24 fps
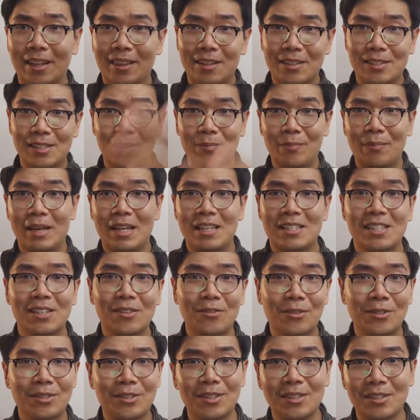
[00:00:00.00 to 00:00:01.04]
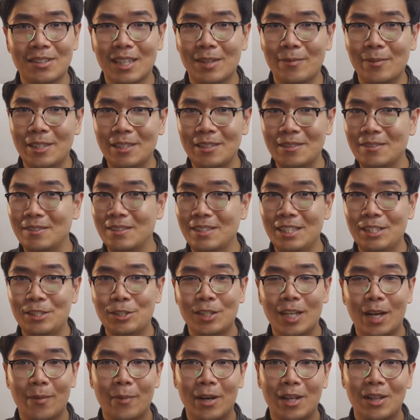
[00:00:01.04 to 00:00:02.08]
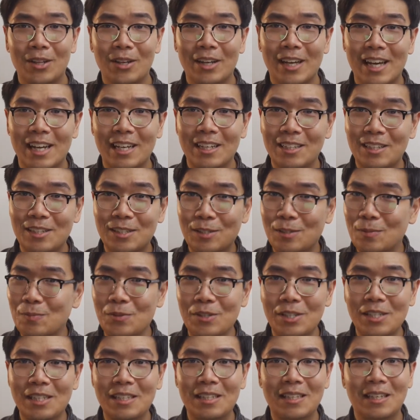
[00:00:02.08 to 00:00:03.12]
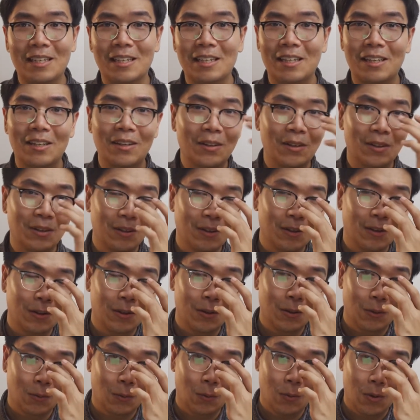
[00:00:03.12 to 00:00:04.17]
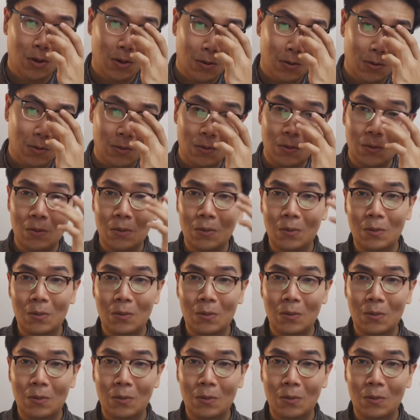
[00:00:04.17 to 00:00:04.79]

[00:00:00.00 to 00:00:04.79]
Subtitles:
this amazing result. I mean, each time I look at it, it's pretty like, whoa.